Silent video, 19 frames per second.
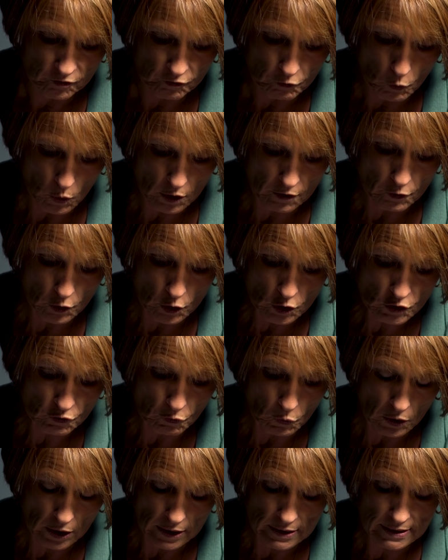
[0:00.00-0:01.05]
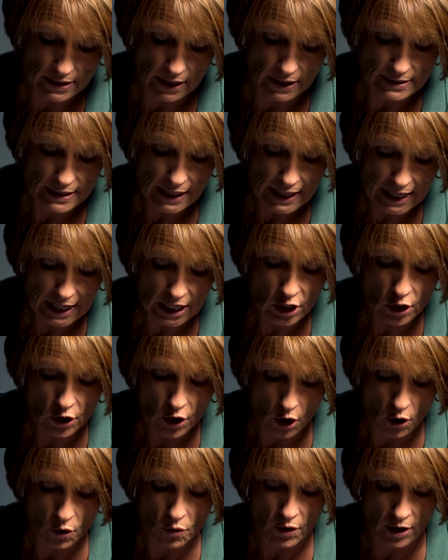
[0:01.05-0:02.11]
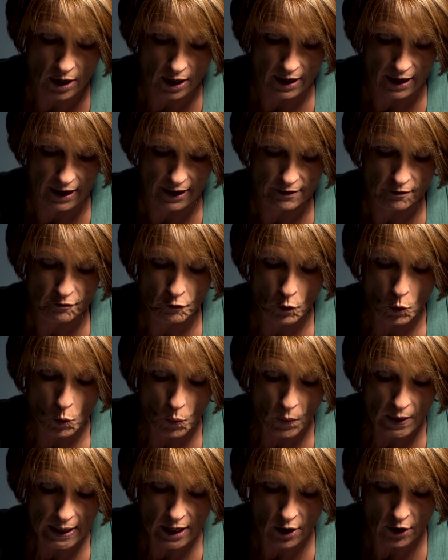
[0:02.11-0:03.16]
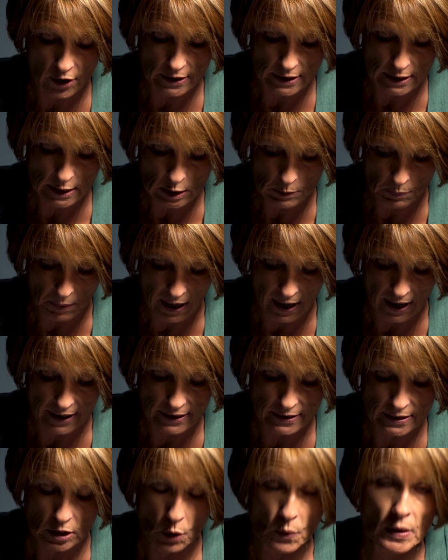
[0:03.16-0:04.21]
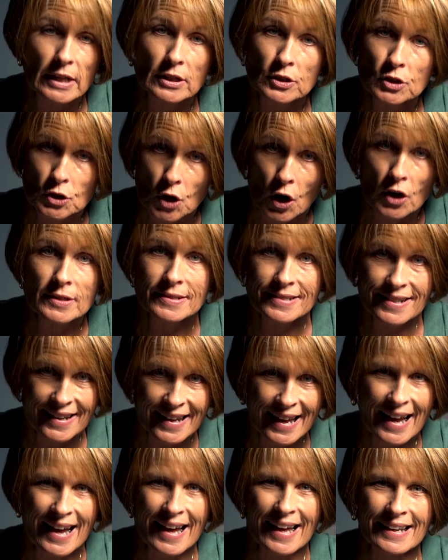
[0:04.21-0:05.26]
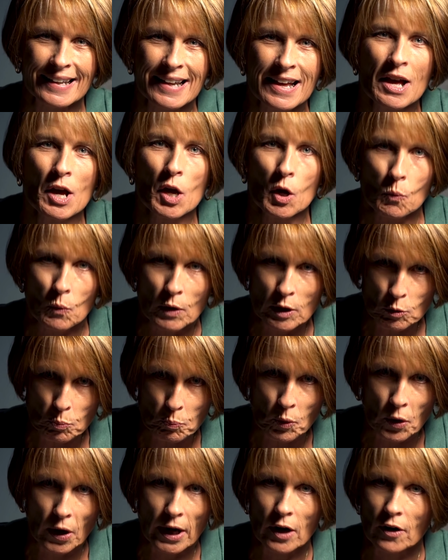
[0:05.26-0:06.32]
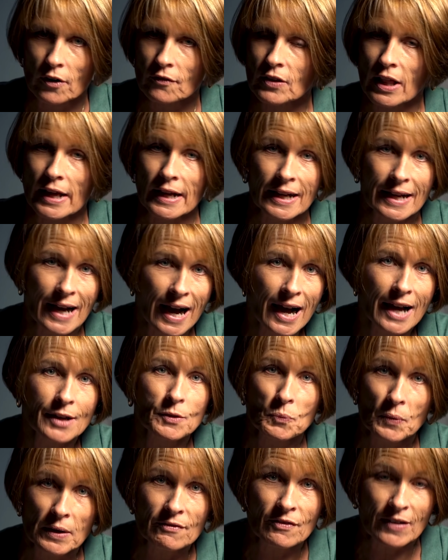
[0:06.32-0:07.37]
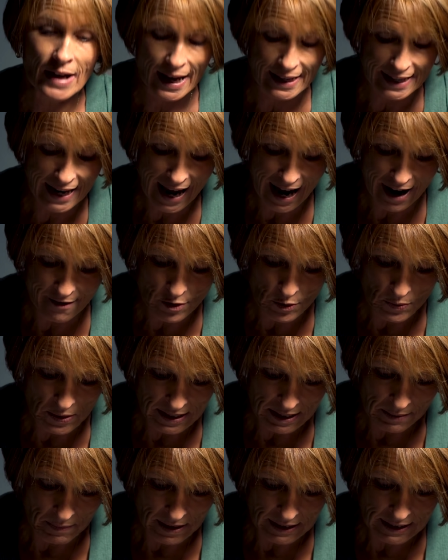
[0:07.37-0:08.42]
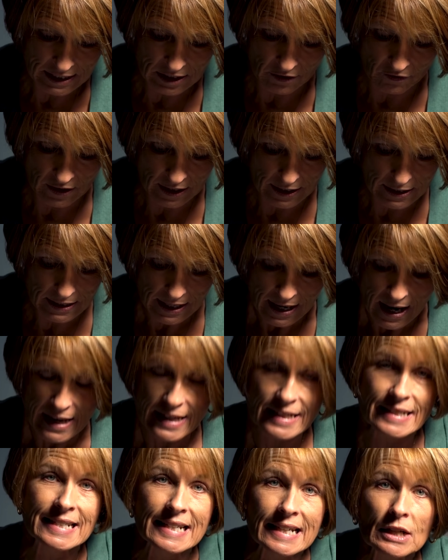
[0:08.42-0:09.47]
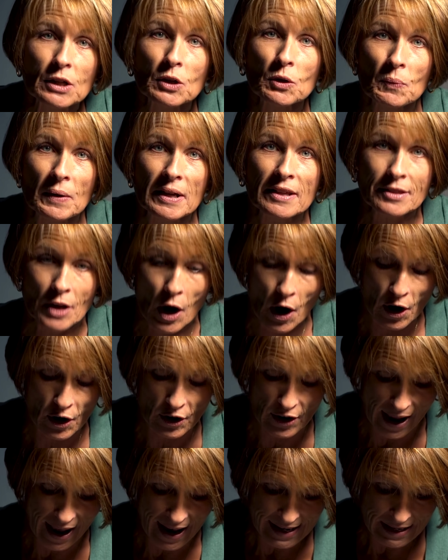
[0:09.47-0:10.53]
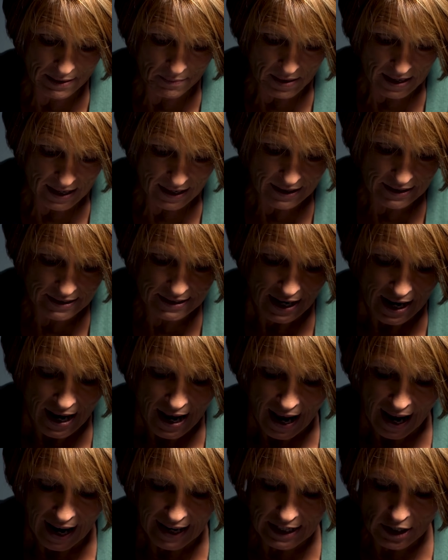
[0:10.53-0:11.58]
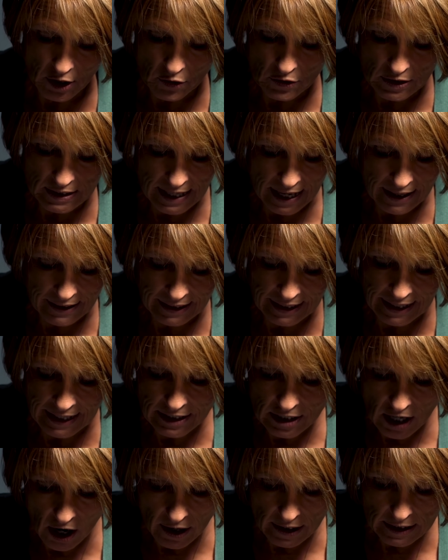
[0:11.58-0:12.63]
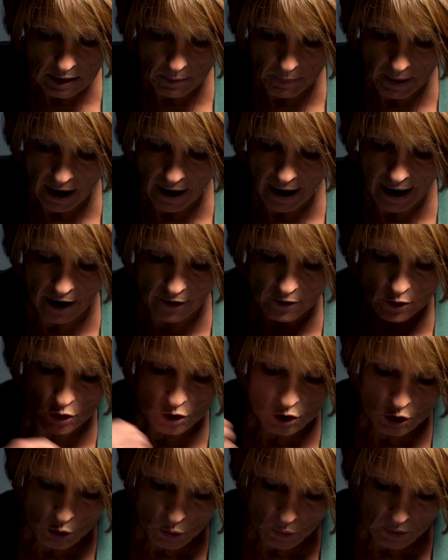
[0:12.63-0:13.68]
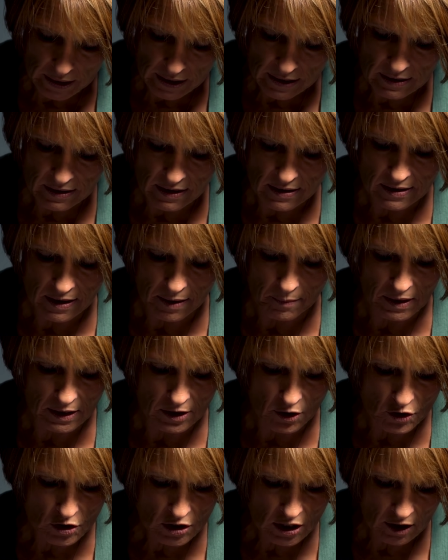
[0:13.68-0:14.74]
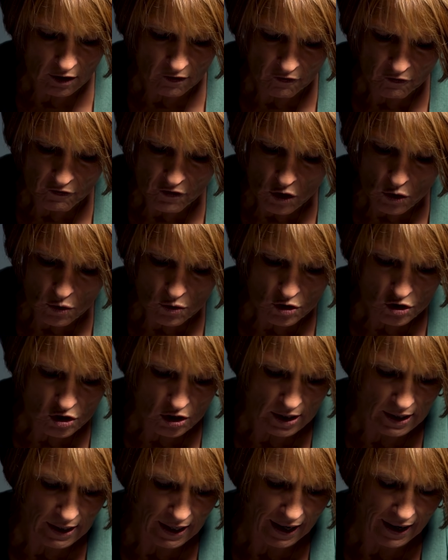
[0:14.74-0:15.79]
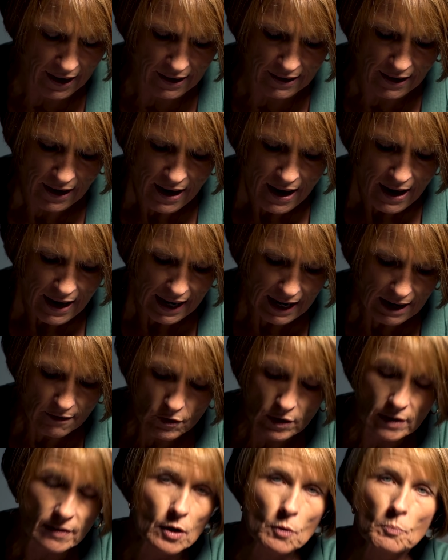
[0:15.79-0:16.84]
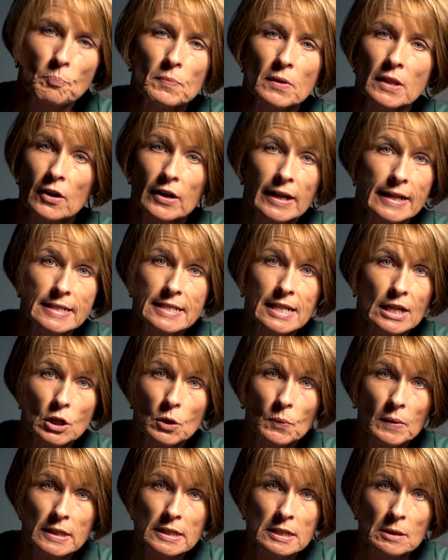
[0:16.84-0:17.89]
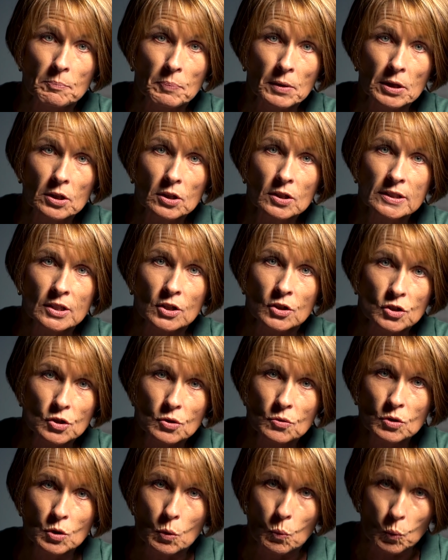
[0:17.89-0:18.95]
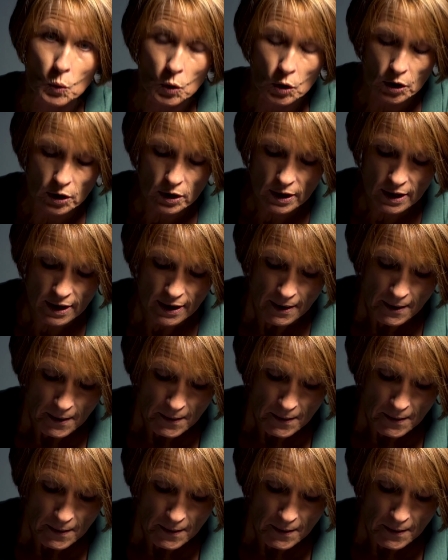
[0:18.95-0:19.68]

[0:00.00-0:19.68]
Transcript: 4 verse 4 it says hear o god for we are despised so he starts again with prayer of like god we've got to have you in the midst of this deal with our enemies and he goes down and he talks about how there's criticism and there's confusion and even they're they're continuing to build and do the work